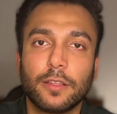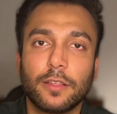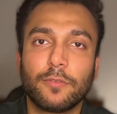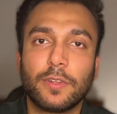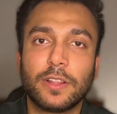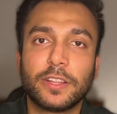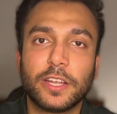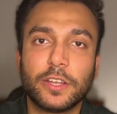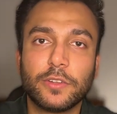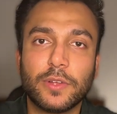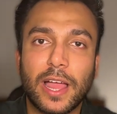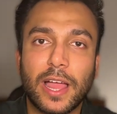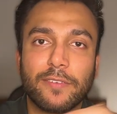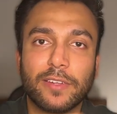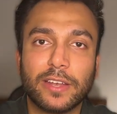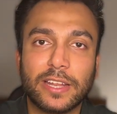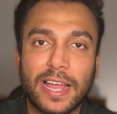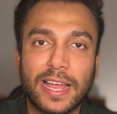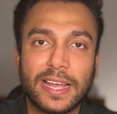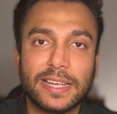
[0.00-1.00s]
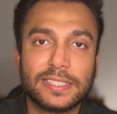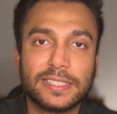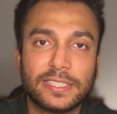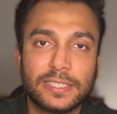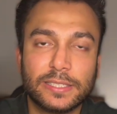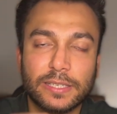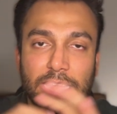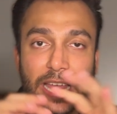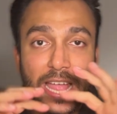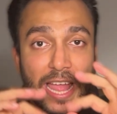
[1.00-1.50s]
Well, there you have it, guys.
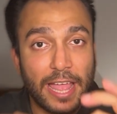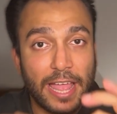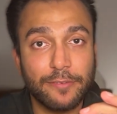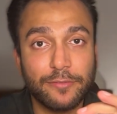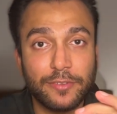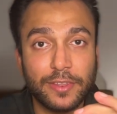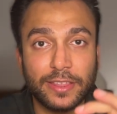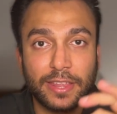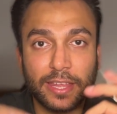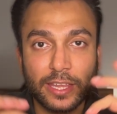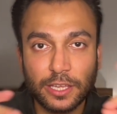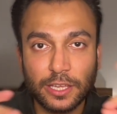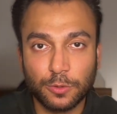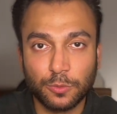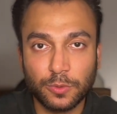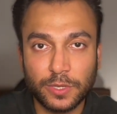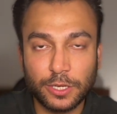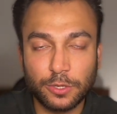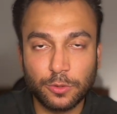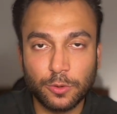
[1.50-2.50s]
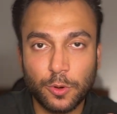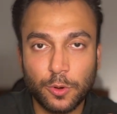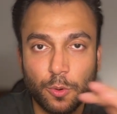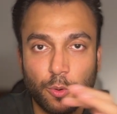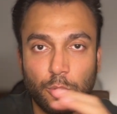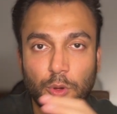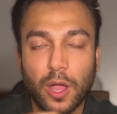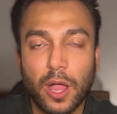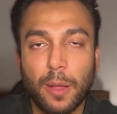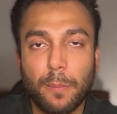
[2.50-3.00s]
Everything you need to
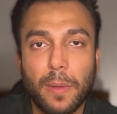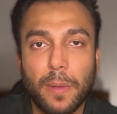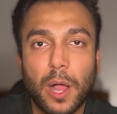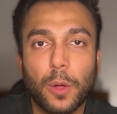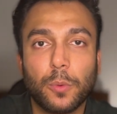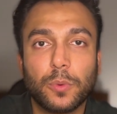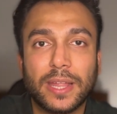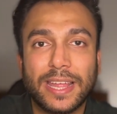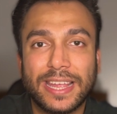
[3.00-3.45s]
know about